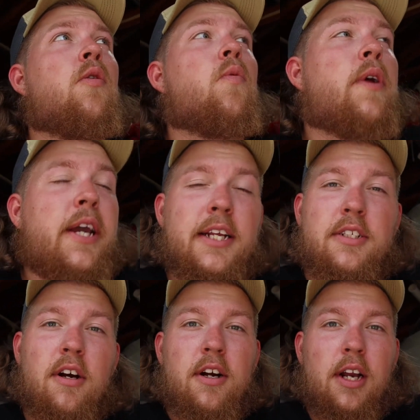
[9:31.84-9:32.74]
When it gets
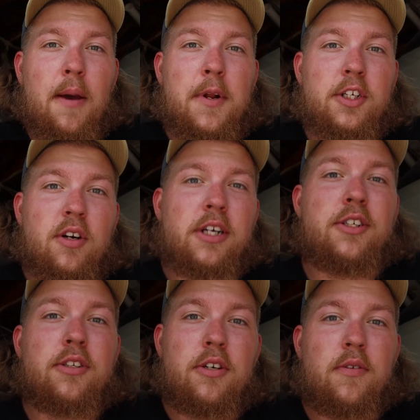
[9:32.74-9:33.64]
dark, I'm going to try and
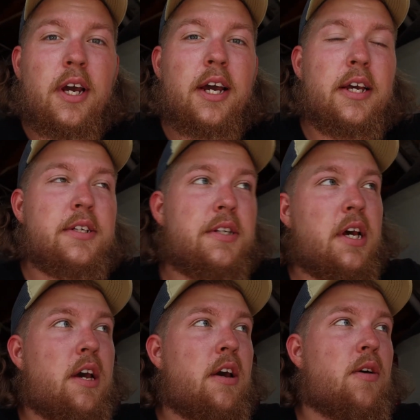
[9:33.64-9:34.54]
show you guys
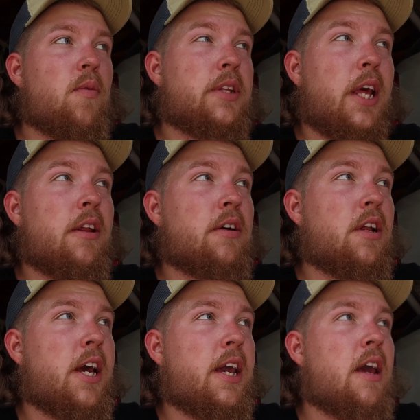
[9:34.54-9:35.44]
what they look
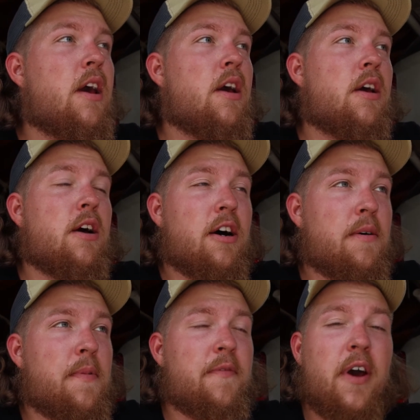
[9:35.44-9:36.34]
like.
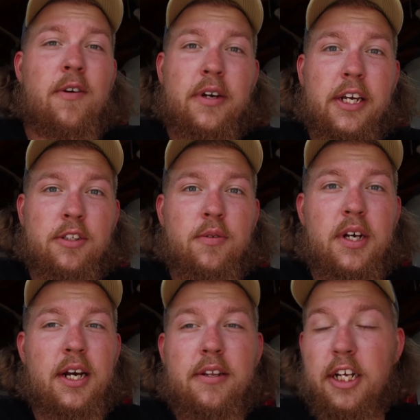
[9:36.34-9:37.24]
If I don't get to
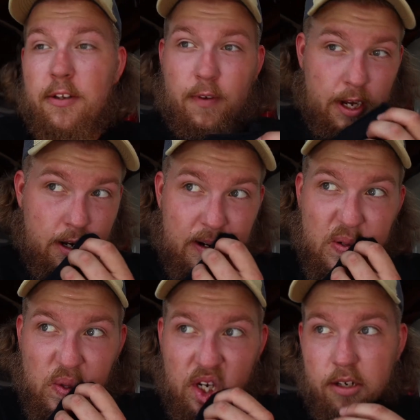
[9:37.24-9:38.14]
it on this video,
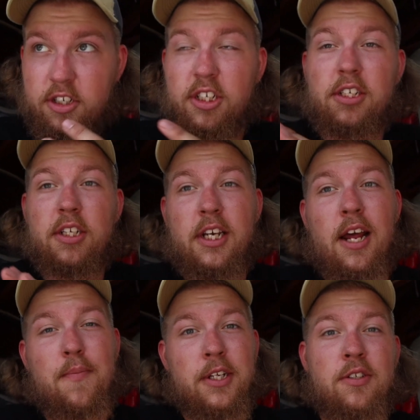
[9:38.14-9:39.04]
just because it's kind
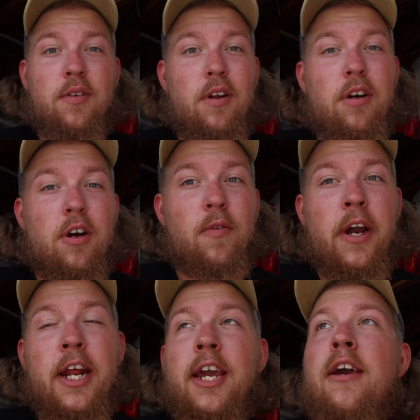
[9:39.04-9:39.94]
of been so long
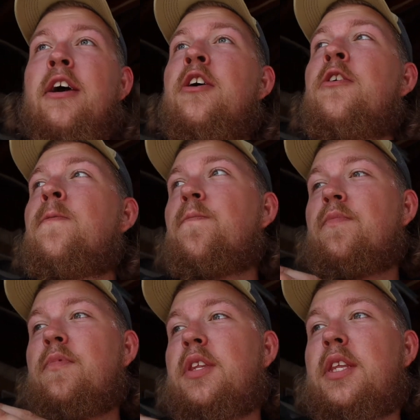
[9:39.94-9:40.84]
already,
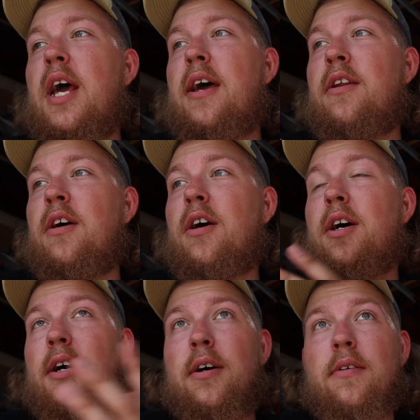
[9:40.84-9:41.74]
then
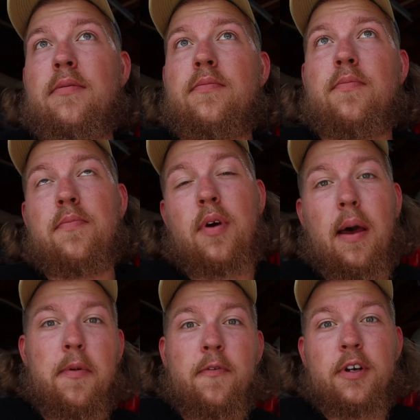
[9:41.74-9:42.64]

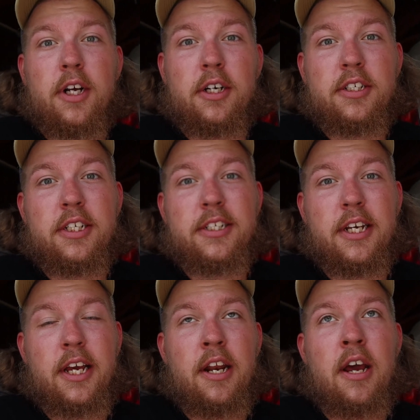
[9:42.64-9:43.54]
probably for duck
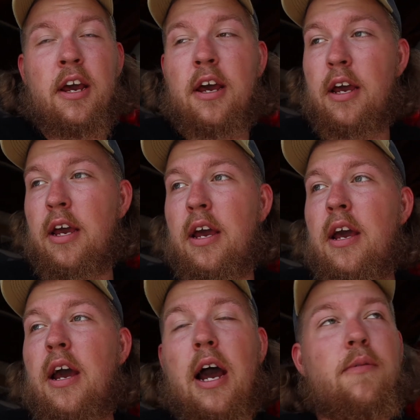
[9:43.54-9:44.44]
season,
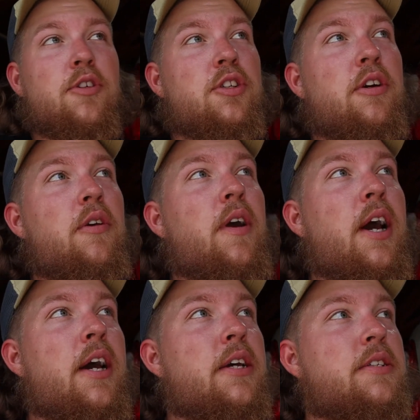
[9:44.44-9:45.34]
I will show you
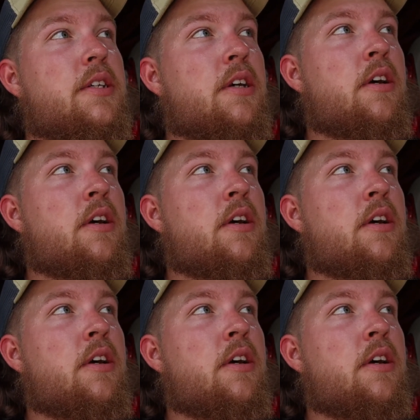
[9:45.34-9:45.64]
guys